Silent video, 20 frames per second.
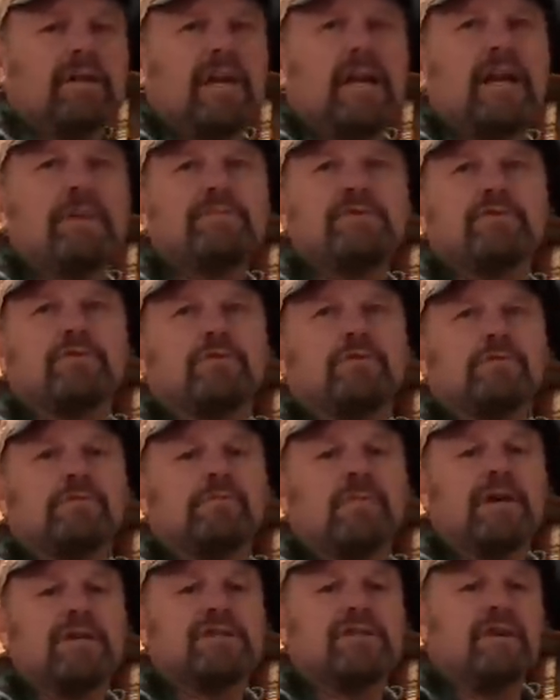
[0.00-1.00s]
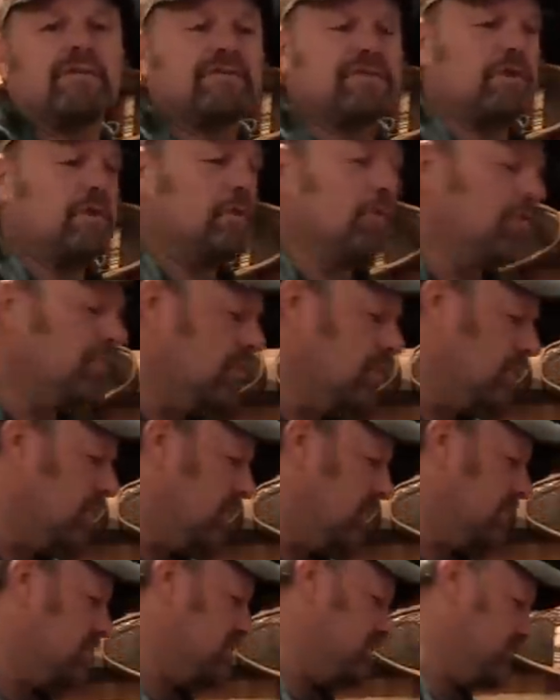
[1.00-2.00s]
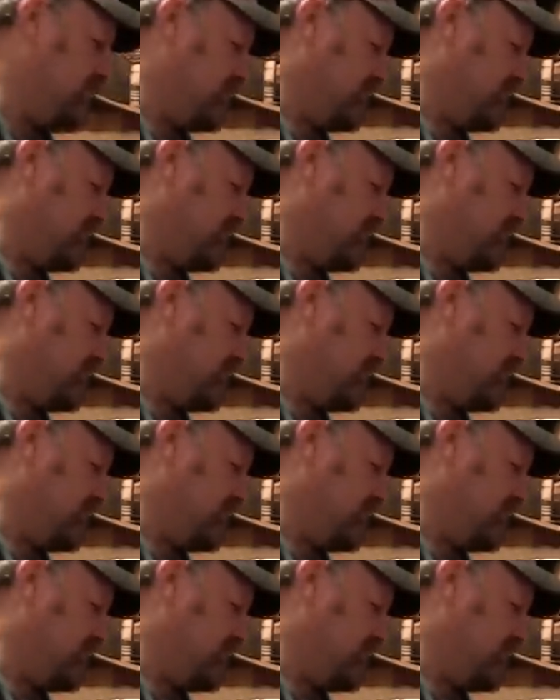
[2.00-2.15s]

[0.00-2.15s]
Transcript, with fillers: camp, so my stuff's all over the place.